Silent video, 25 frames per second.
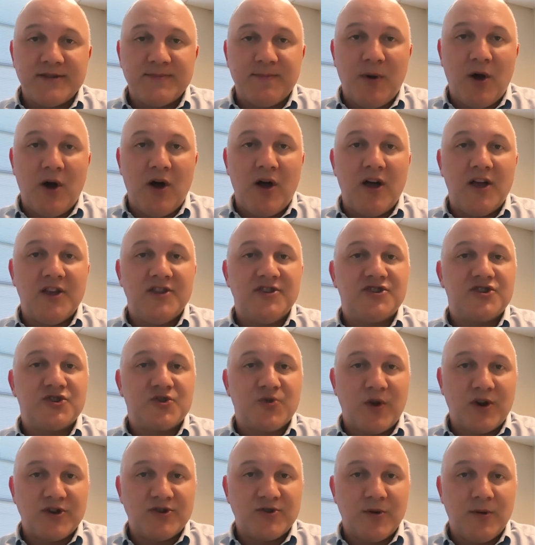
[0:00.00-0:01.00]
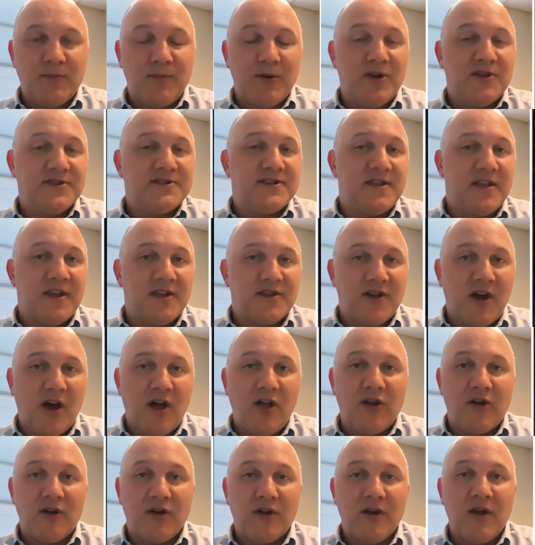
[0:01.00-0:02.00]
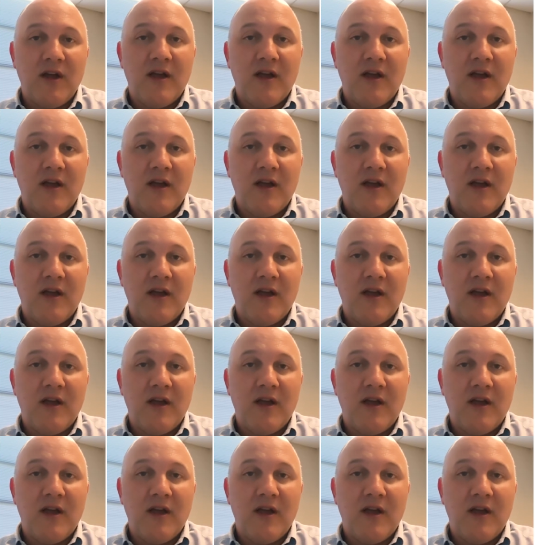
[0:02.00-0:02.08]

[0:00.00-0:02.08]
bonds, treasury bills, and the dollar